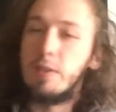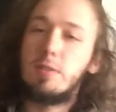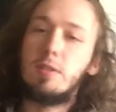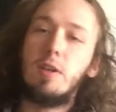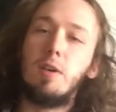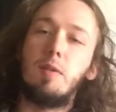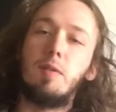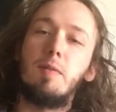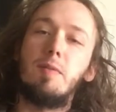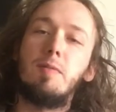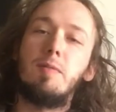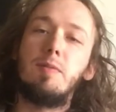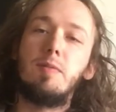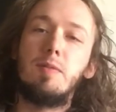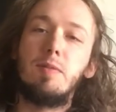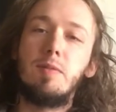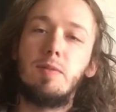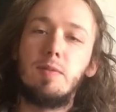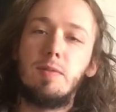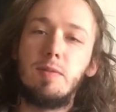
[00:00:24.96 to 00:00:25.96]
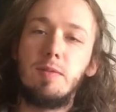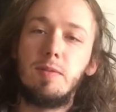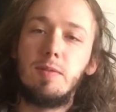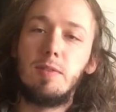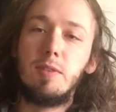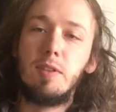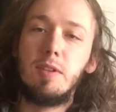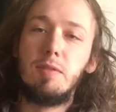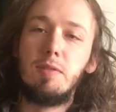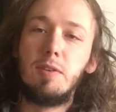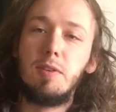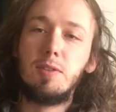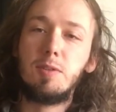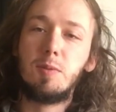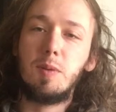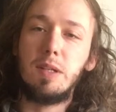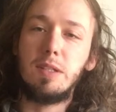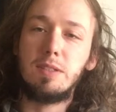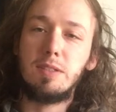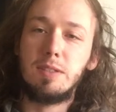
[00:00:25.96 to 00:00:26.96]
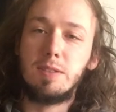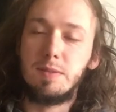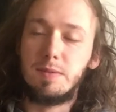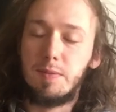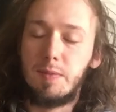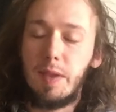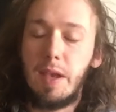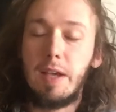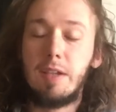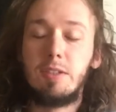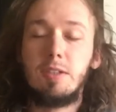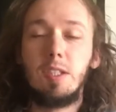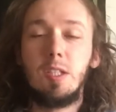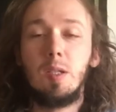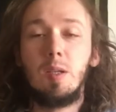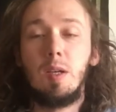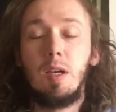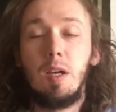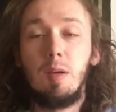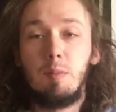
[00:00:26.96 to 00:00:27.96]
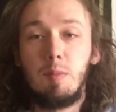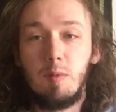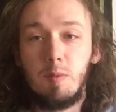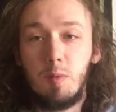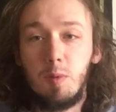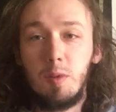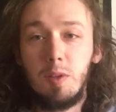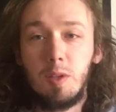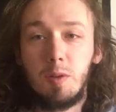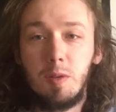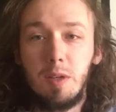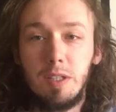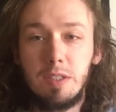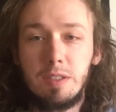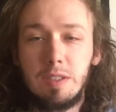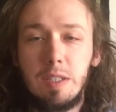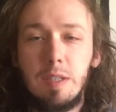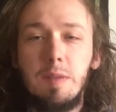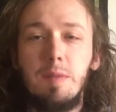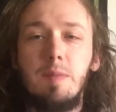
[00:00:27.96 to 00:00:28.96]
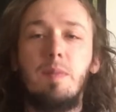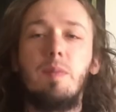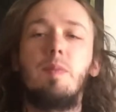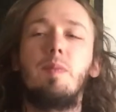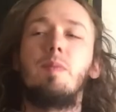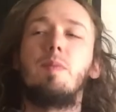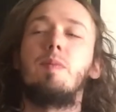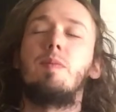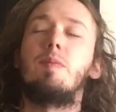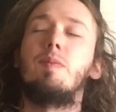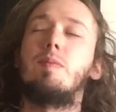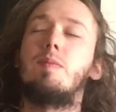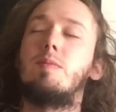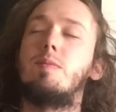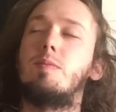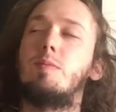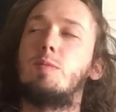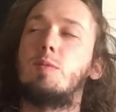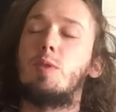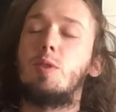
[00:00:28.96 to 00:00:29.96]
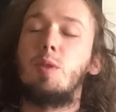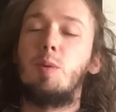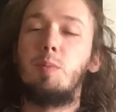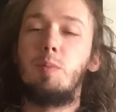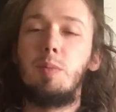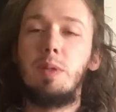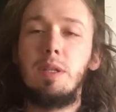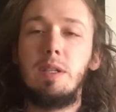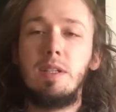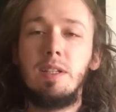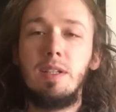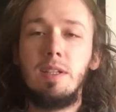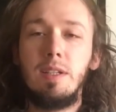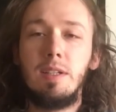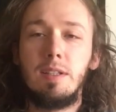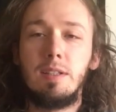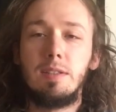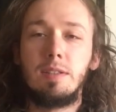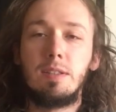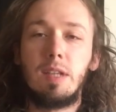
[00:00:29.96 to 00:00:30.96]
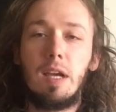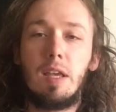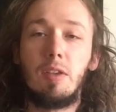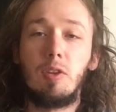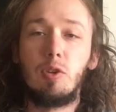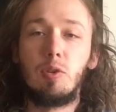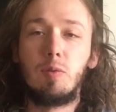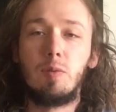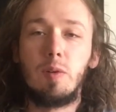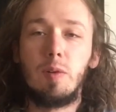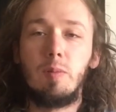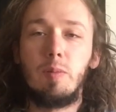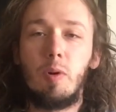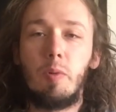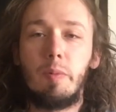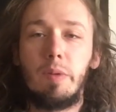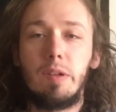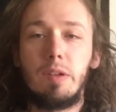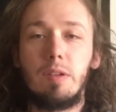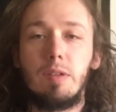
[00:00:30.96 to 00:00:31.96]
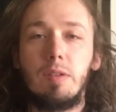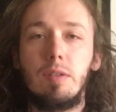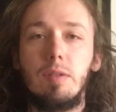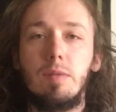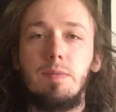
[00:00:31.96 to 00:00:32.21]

So, the first question. Actually, before the question, I'm going to be in silence for a moment.